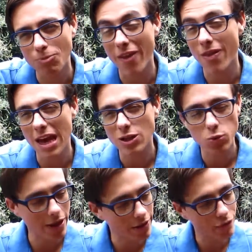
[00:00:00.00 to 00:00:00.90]
And that's
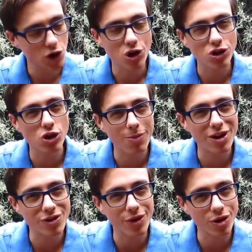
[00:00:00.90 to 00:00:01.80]
why they focus so
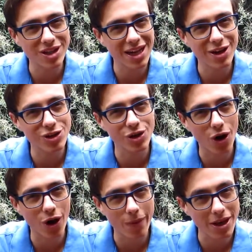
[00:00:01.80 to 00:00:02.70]
much of their attention
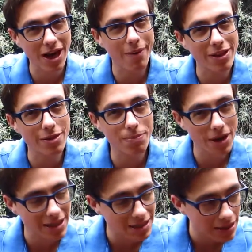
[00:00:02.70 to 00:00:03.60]
on becoming the
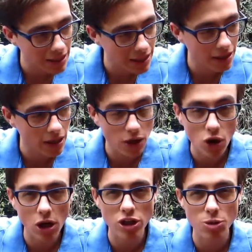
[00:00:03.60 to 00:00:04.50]
best in knowledge,